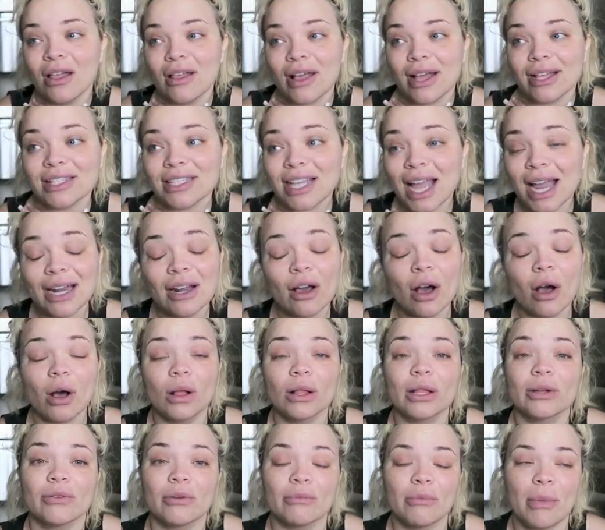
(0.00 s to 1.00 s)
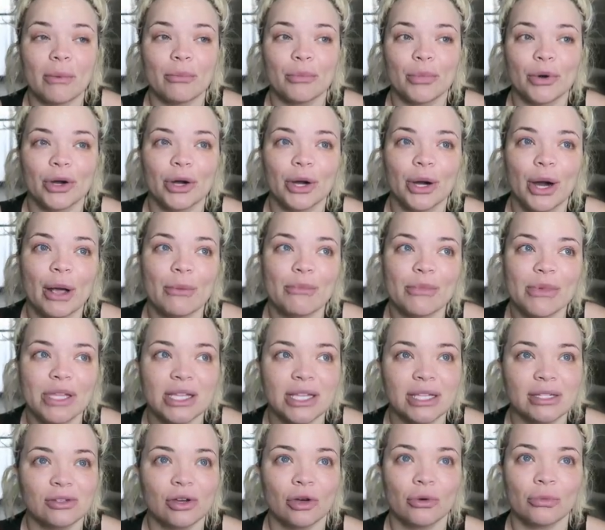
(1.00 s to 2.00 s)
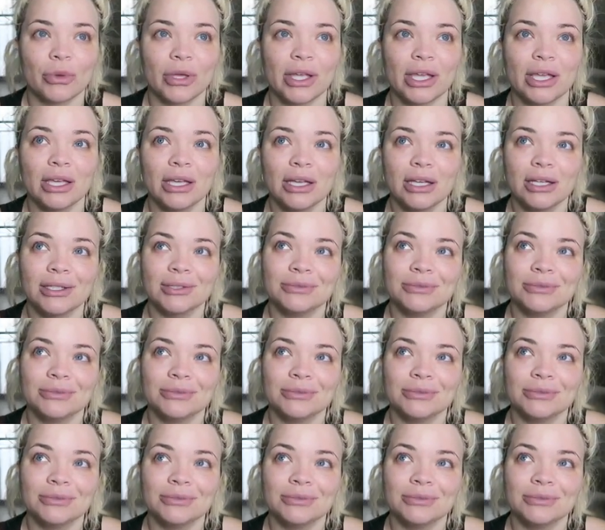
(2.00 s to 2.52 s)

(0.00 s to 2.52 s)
That's kind of all I remember. I mean, he told me,